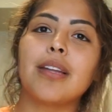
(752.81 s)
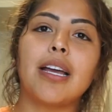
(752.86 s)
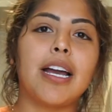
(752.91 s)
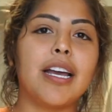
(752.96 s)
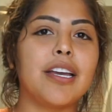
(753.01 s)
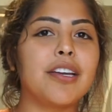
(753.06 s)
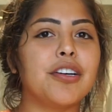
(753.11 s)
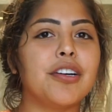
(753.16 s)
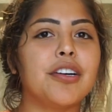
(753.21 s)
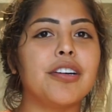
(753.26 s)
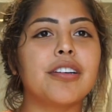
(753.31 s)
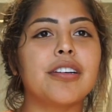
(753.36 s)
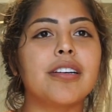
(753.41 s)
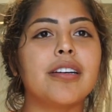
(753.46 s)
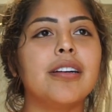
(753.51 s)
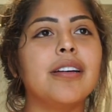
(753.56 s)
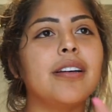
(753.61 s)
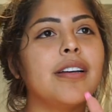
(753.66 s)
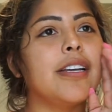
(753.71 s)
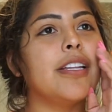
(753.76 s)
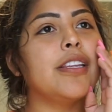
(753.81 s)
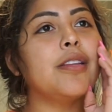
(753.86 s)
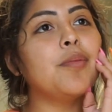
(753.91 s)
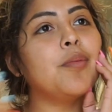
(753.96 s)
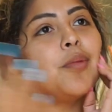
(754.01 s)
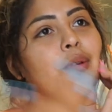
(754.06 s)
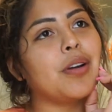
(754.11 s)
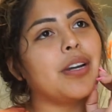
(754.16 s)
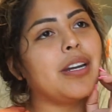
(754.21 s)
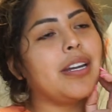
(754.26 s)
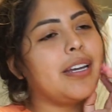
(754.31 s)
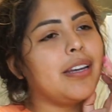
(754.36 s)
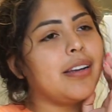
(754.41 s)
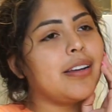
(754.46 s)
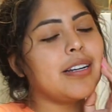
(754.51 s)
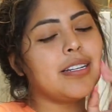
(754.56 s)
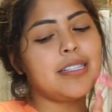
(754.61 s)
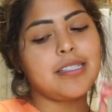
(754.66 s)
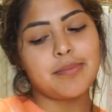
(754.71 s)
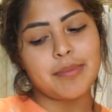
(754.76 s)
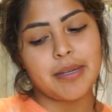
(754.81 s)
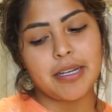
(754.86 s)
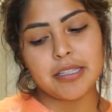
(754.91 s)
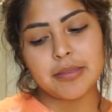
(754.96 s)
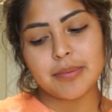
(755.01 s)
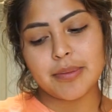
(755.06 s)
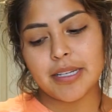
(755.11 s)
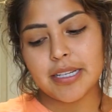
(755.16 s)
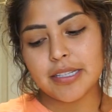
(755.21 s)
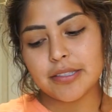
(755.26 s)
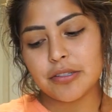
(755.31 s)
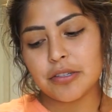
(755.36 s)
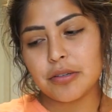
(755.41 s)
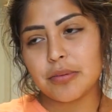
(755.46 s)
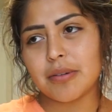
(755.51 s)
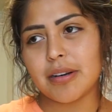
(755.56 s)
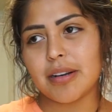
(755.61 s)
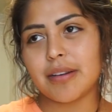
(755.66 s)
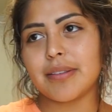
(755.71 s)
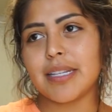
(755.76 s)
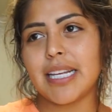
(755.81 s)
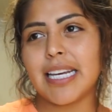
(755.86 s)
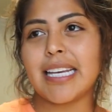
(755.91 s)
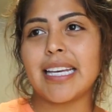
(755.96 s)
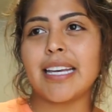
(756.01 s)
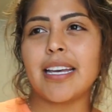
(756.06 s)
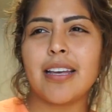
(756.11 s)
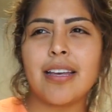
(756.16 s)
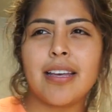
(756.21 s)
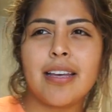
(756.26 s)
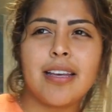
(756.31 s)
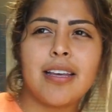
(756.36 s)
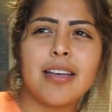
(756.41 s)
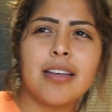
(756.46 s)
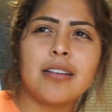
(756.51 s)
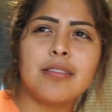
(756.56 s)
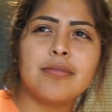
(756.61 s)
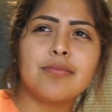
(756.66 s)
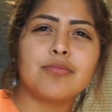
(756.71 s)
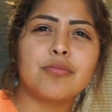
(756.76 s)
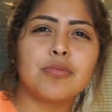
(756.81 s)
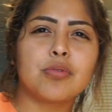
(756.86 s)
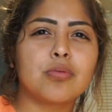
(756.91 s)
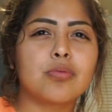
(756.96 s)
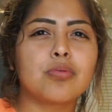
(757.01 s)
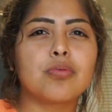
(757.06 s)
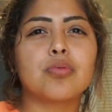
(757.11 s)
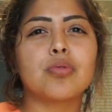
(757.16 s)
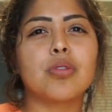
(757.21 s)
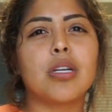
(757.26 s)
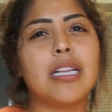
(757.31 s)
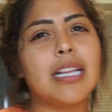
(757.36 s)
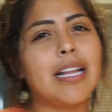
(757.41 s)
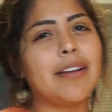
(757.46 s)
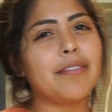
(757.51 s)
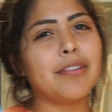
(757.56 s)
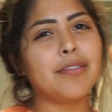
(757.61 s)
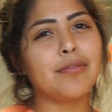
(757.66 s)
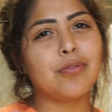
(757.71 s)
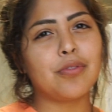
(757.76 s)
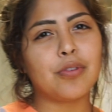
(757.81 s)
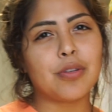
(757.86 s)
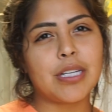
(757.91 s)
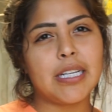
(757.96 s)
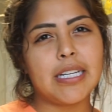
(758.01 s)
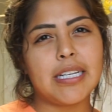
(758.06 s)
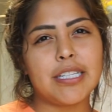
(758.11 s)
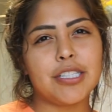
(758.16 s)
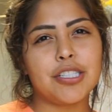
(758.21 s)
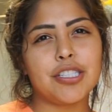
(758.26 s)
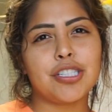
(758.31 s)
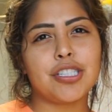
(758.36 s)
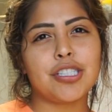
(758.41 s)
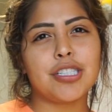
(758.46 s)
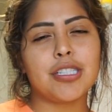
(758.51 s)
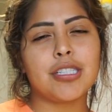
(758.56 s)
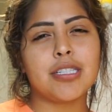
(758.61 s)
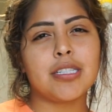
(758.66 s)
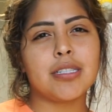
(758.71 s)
I cook in the morning because my husband gets home around like 11:40ish,